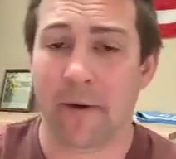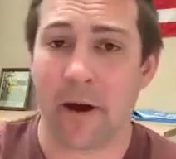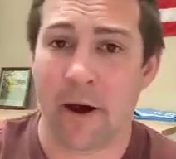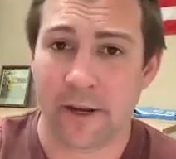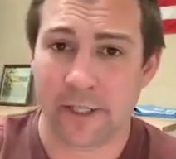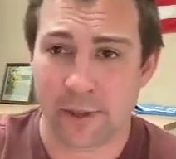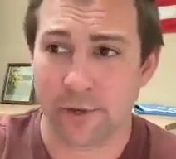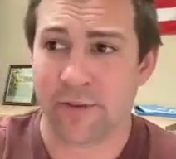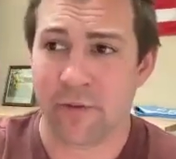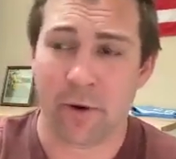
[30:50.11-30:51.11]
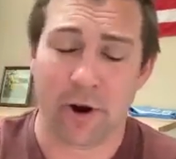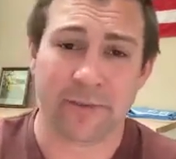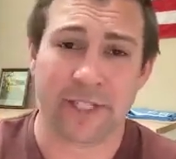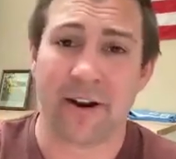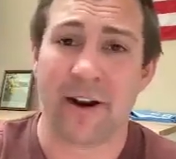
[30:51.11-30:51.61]
on two different
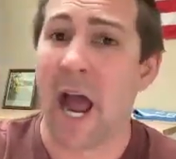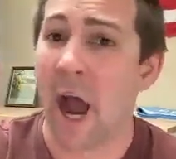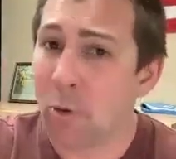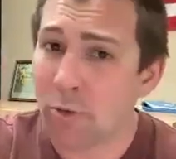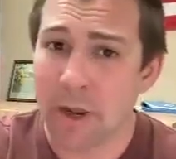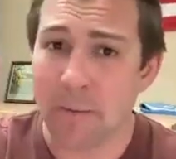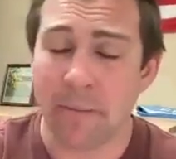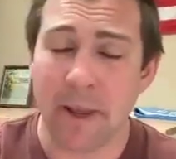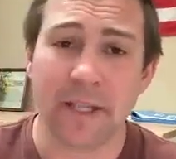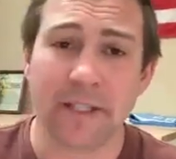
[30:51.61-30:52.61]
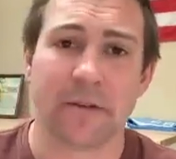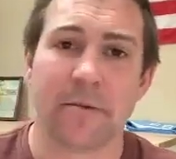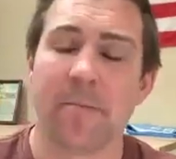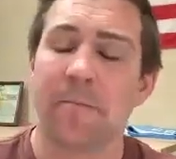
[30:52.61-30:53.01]
programs that are outcome based,